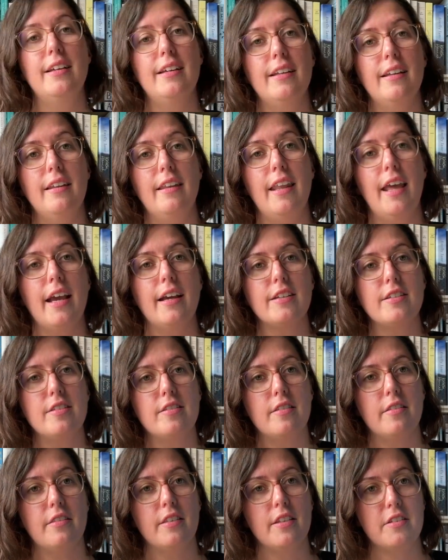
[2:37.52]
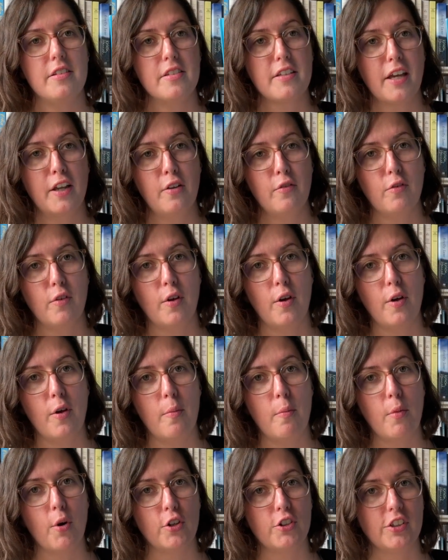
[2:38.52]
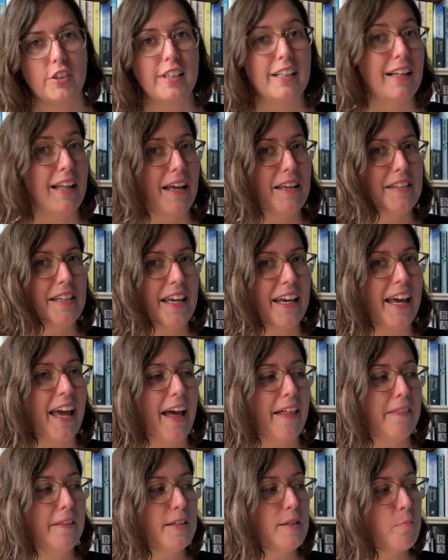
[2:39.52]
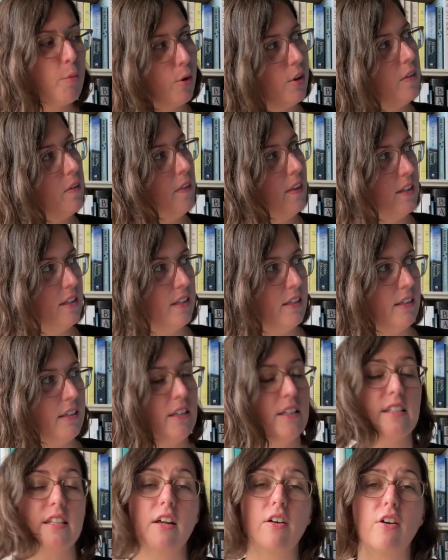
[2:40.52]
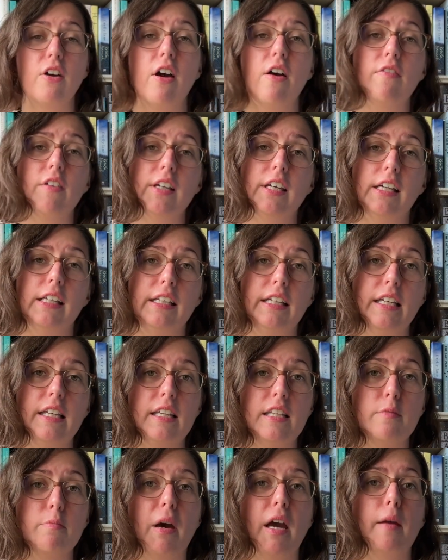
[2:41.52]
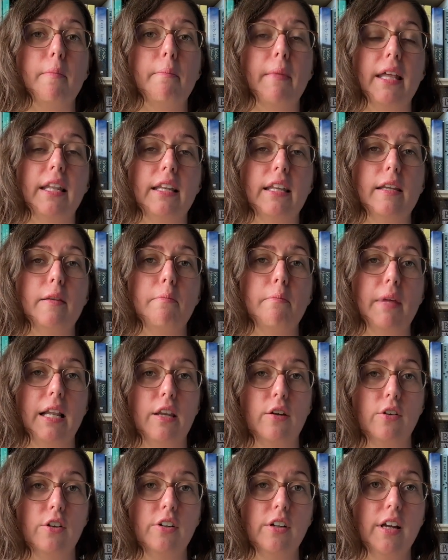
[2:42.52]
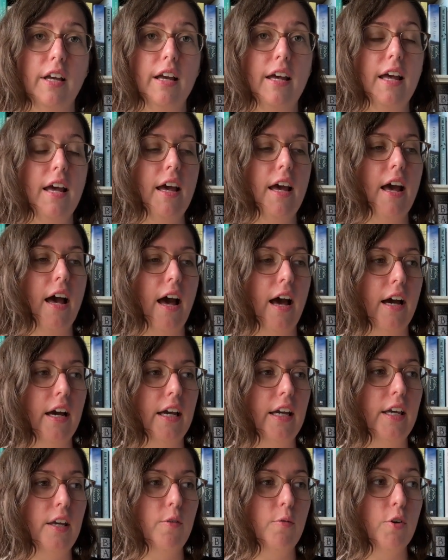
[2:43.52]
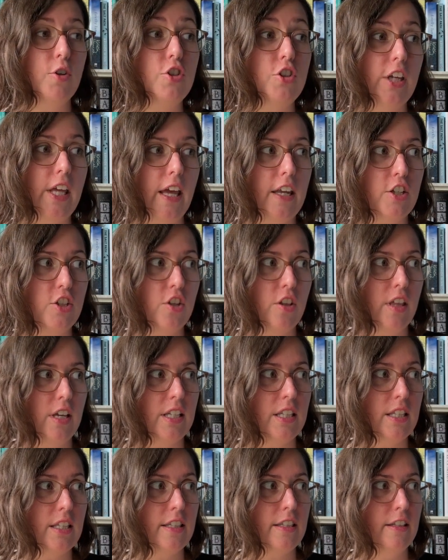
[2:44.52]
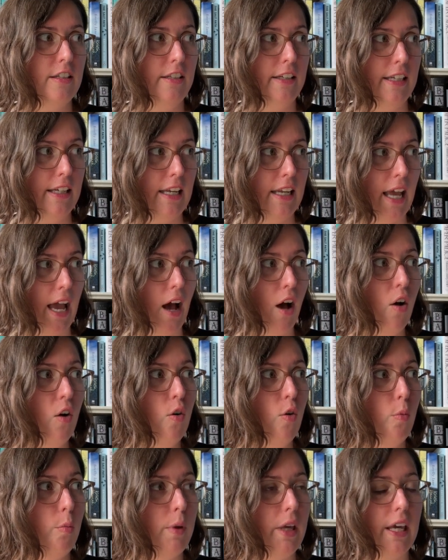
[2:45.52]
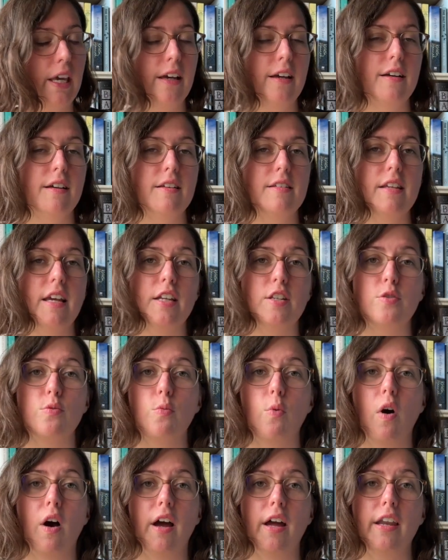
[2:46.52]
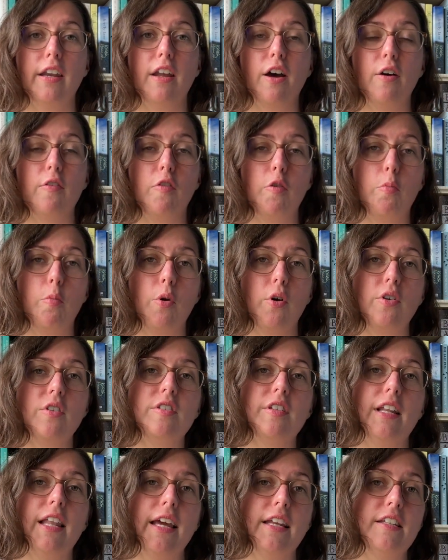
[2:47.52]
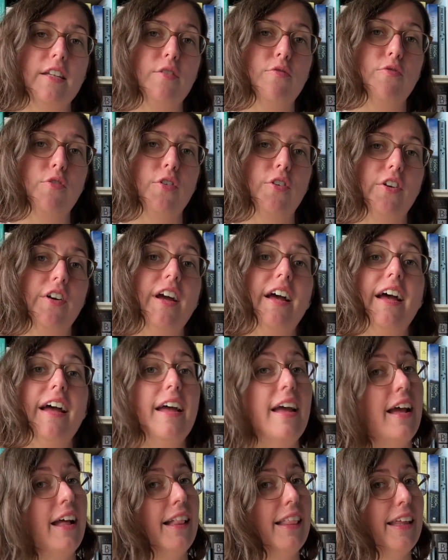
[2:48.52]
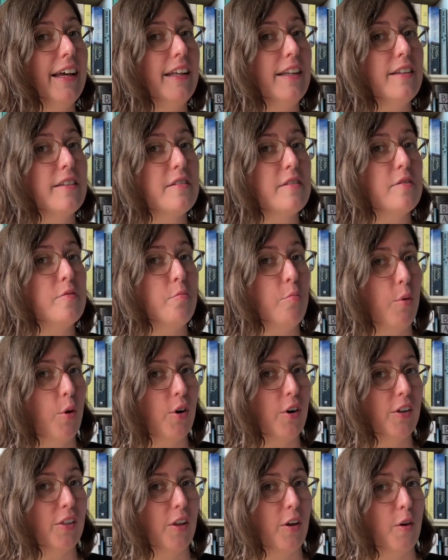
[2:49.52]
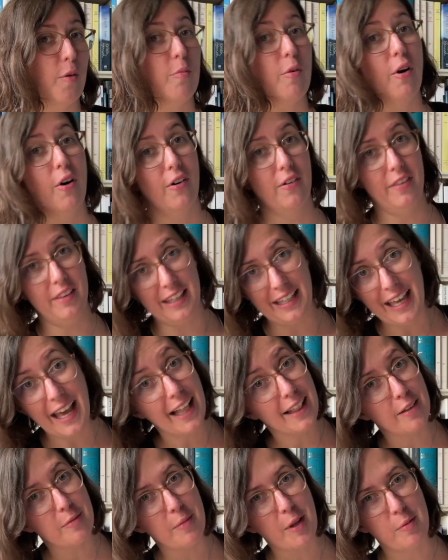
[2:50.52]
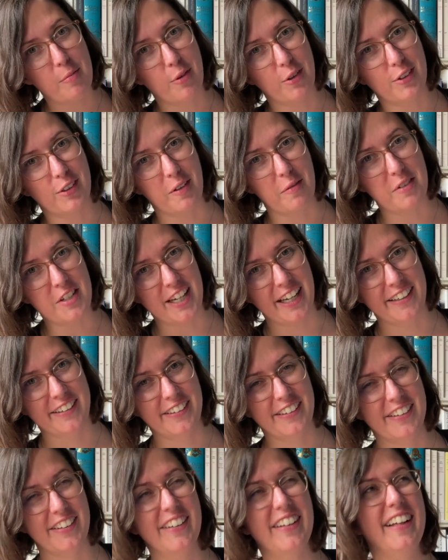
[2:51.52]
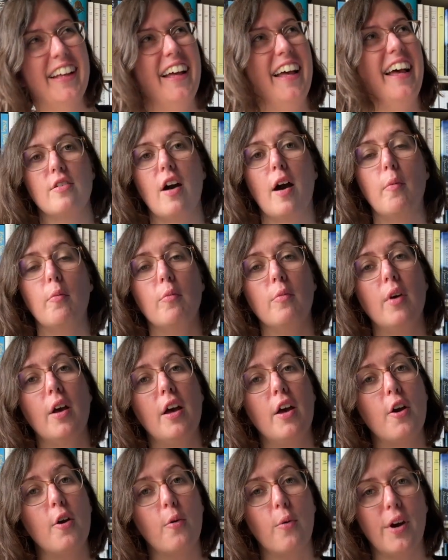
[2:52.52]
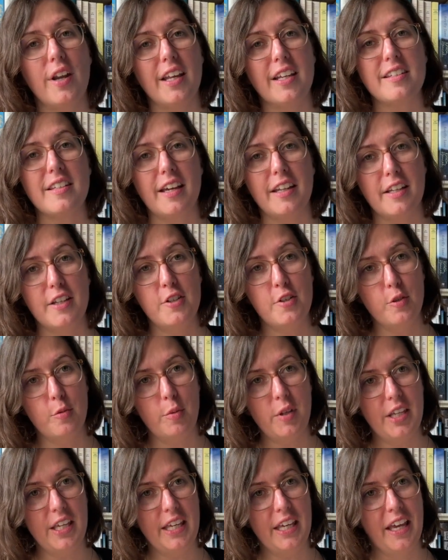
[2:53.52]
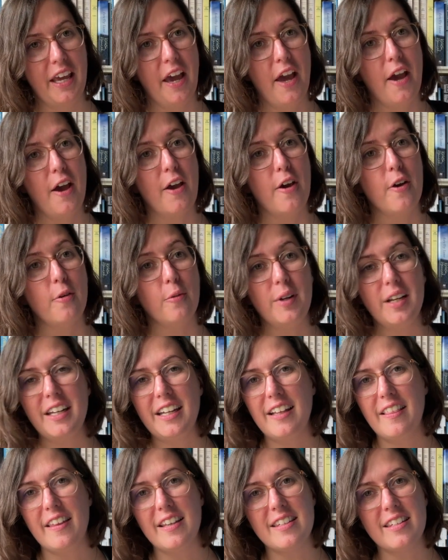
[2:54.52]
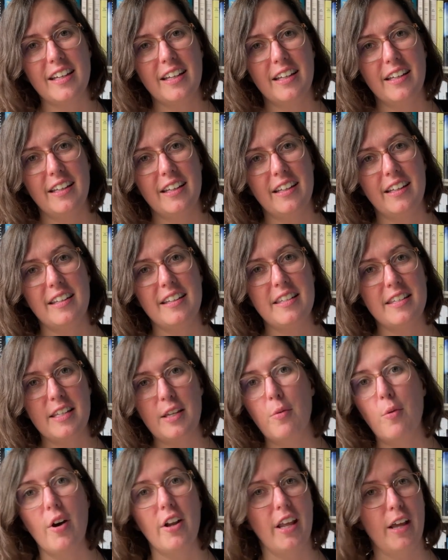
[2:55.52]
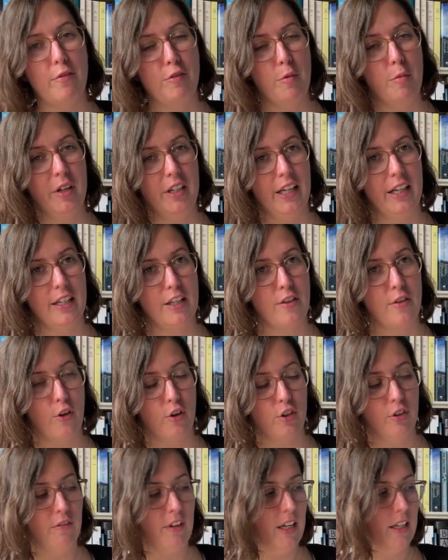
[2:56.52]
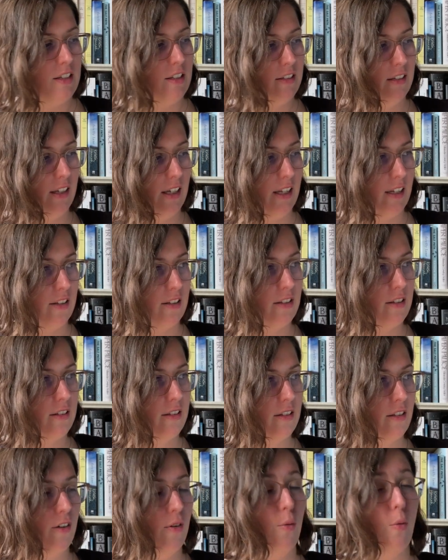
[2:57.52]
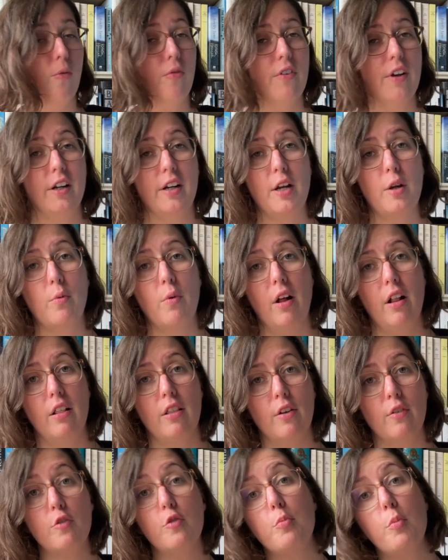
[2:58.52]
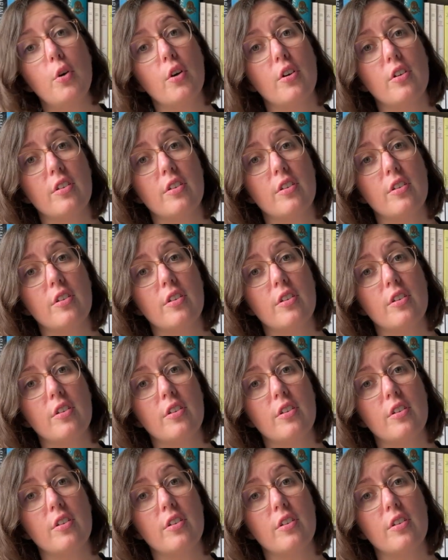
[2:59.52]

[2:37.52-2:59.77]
Next, this is kind of a modern classic at this point. This is The Song of Achilles by Madeline Miller. I want to get to this now because it's one of the books selected for Ellen's book club on the Ellen Made Book Club channel. I'm quite excited to be reading this and see what everybody else thought of it. It's a very well-loved book.